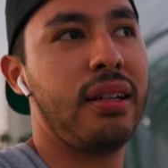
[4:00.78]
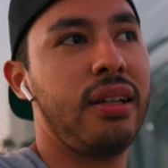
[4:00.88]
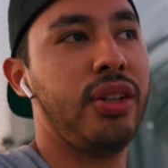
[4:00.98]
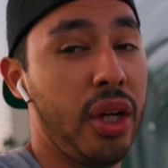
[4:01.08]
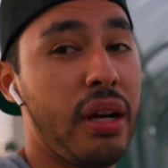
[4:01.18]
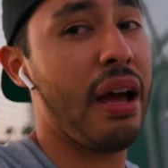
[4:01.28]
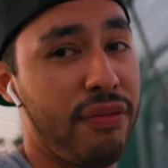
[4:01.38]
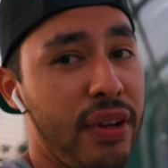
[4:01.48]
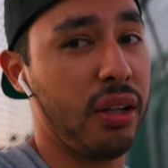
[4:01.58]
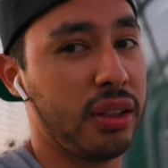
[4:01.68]
you're gonna have
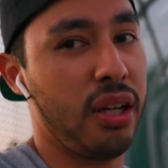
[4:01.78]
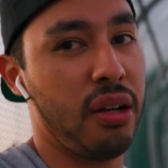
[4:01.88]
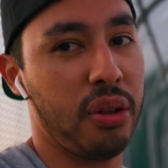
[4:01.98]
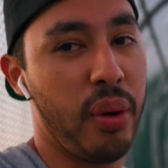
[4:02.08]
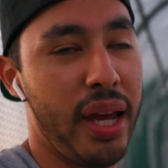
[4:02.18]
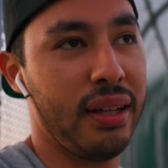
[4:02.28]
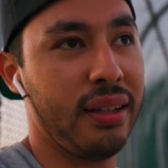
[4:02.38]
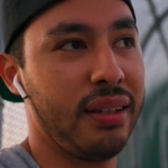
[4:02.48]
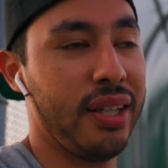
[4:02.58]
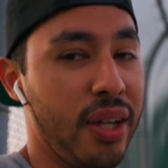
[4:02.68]
failures along the way,
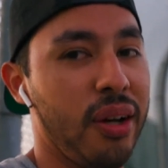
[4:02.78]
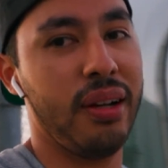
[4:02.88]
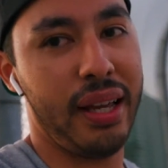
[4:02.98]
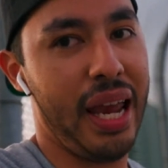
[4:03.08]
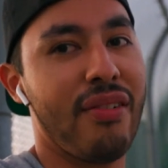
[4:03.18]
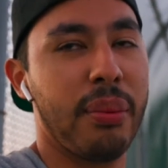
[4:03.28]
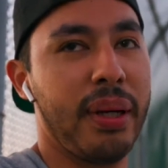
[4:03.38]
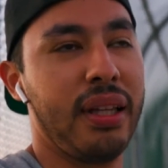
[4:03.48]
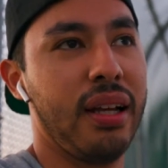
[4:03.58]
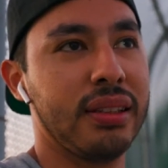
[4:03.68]
everybody
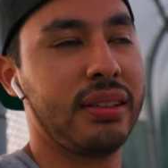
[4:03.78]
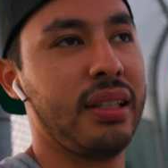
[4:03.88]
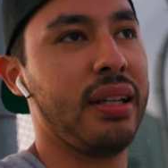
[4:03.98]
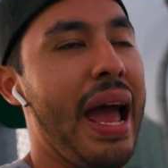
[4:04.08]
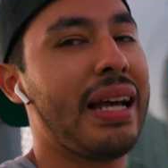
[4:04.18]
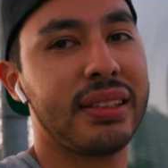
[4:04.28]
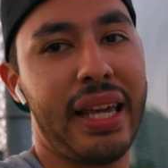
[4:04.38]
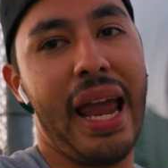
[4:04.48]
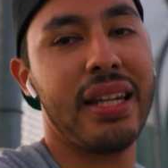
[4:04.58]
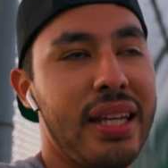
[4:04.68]
does. Ask
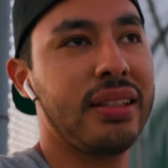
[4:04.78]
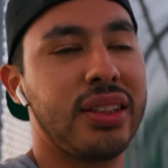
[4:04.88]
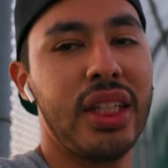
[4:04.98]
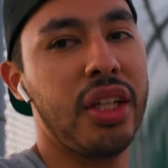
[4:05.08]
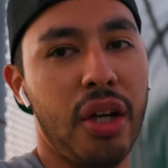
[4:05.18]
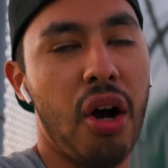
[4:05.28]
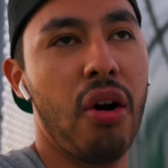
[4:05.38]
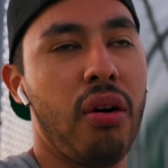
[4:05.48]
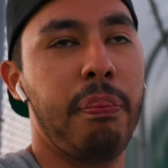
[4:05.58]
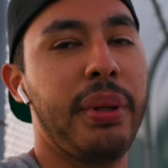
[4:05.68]
any
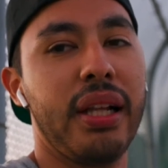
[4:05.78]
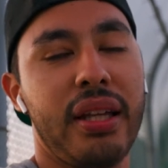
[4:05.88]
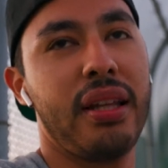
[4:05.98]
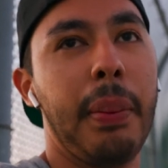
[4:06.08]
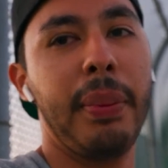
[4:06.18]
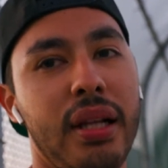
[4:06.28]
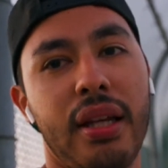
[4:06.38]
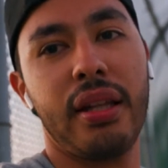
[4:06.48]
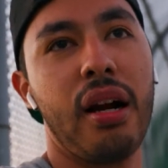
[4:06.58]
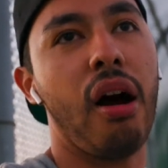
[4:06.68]
CEO, billionaire,
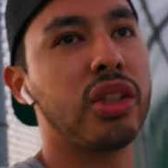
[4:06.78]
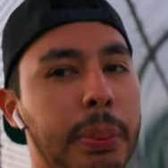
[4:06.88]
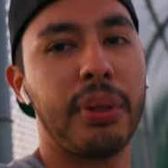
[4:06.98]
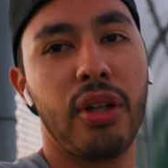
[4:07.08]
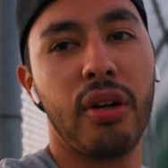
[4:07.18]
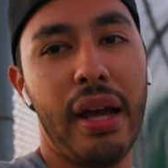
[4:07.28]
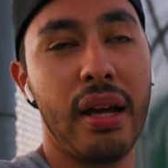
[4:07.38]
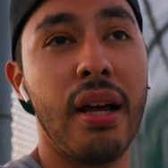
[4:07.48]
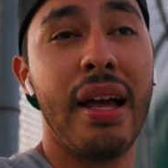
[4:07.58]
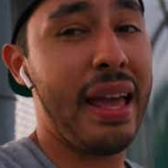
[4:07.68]
millionaire, entrepreneur,
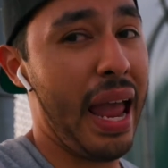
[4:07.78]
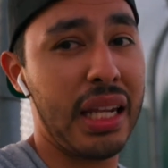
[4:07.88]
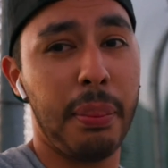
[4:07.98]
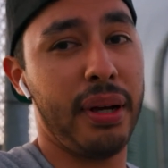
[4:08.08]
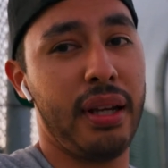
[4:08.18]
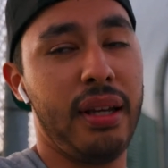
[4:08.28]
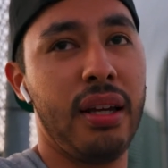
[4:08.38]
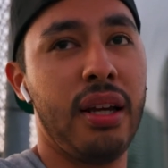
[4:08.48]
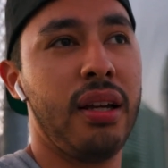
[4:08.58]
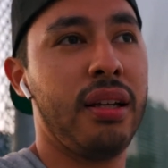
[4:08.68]
anybody.
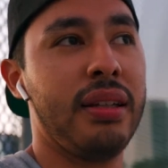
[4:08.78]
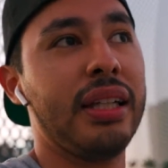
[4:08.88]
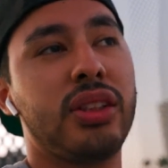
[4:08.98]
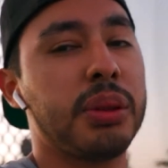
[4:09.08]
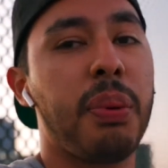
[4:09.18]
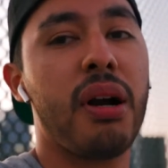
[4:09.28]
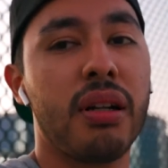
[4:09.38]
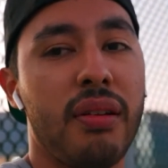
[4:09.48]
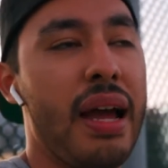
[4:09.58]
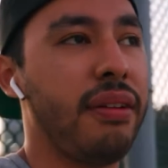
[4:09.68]
That's just part
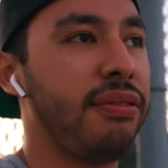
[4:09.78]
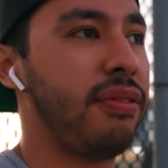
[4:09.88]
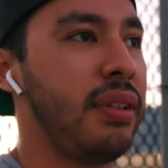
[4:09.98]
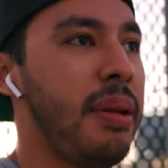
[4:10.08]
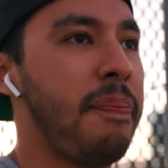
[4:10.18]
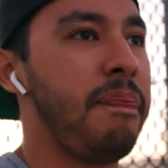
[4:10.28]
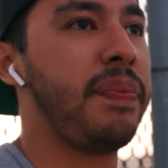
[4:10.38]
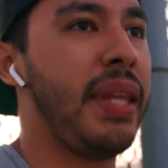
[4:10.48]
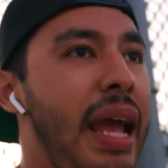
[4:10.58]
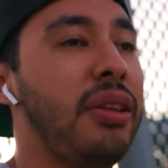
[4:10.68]
of life,
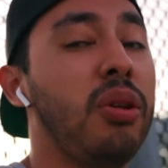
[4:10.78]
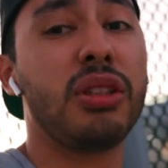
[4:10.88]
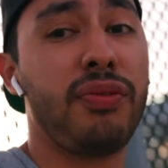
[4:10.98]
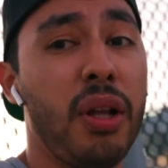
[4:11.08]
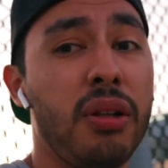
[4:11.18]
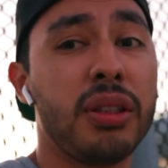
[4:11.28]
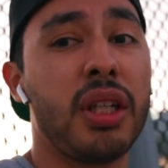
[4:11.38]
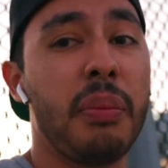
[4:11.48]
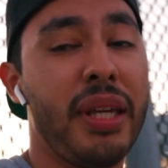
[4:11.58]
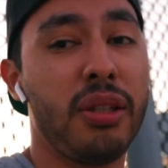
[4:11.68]
and those failures
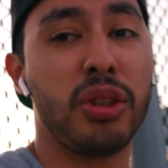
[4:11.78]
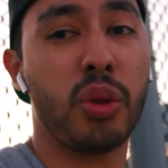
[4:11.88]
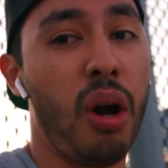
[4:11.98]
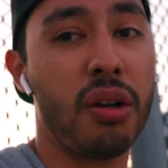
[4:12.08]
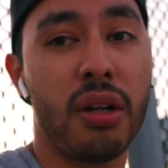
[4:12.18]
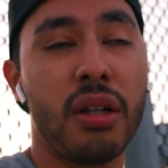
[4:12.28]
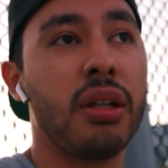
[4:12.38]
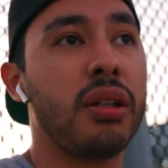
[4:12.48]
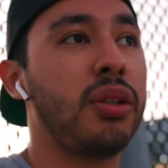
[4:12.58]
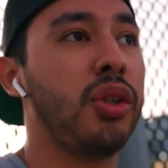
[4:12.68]
can make you stronger.
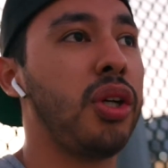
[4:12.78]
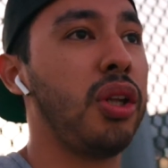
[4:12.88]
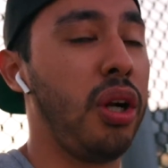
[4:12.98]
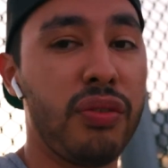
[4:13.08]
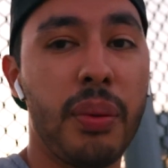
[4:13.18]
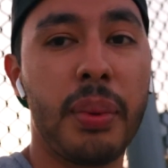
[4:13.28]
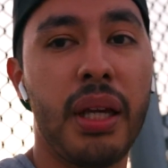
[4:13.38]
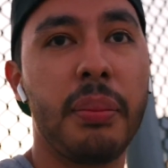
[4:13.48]
You can learn from them.